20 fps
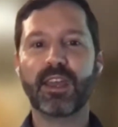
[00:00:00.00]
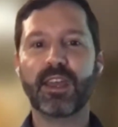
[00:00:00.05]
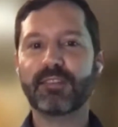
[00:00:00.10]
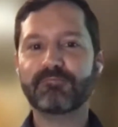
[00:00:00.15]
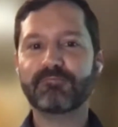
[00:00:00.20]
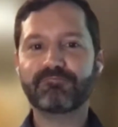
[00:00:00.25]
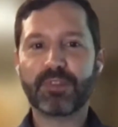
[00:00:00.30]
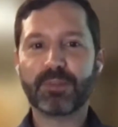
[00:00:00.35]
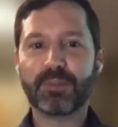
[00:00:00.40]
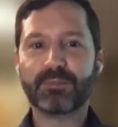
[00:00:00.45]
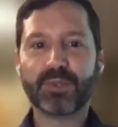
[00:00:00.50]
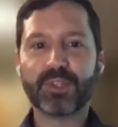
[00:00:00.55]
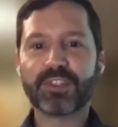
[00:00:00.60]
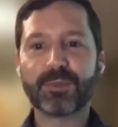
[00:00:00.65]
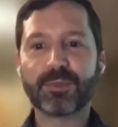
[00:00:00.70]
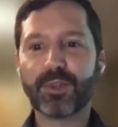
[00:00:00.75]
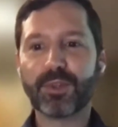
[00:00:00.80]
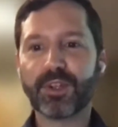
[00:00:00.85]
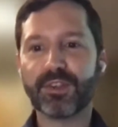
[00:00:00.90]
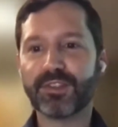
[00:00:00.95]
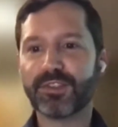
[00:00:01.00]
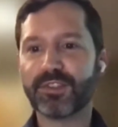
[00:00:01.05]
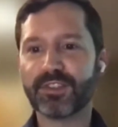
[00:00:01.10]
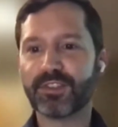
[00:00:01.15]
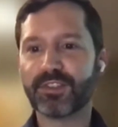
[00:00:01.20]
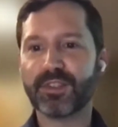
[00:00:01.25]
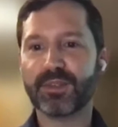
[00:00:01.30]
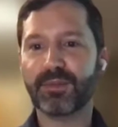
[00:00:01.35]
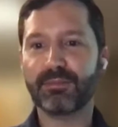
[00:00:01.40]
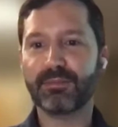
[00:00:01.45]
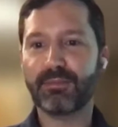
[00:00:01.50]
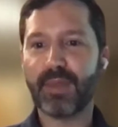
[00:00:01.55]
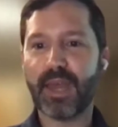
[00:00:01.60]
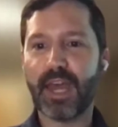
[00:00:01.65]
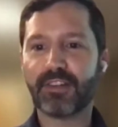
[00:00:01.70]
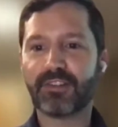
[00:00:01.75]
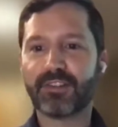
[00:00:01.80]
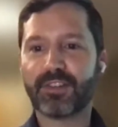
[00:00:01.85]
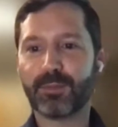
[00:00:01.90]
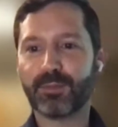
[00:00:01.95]
And the principle here is just to
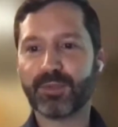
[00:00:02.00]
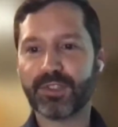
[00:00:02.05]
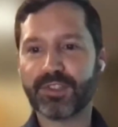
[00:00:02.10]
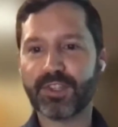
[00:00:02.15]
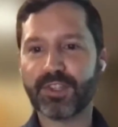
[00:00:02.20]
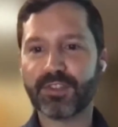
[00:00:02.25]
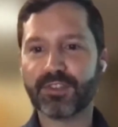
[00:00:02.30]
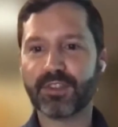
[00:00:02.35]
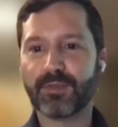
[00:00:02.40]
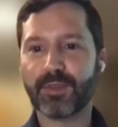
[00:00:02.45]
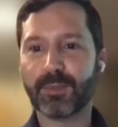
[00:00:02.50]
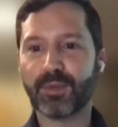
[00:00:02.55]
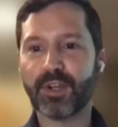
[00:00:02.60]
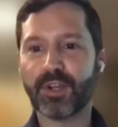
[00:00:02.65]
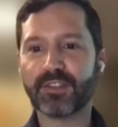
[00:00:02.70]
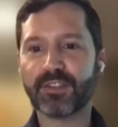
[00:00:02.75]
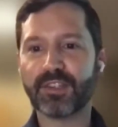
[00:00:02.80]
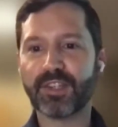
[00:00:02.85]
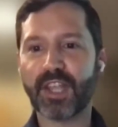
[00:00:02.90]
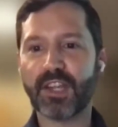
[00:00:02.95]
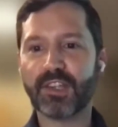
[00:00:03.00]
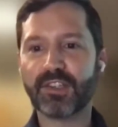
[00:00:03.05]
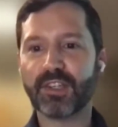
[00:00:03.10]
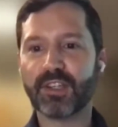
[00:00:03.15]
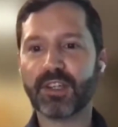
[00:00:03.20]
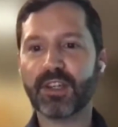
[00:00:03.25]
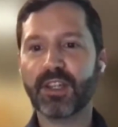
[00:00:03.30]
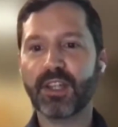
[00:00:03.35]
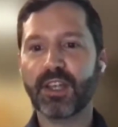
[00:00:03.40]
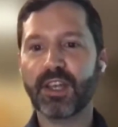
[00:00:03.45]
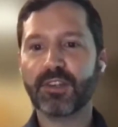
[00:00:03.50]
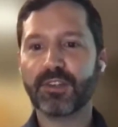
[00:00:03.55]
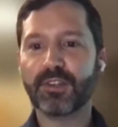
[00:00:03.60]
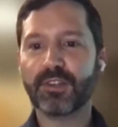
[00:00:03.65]
match the precision of the presentation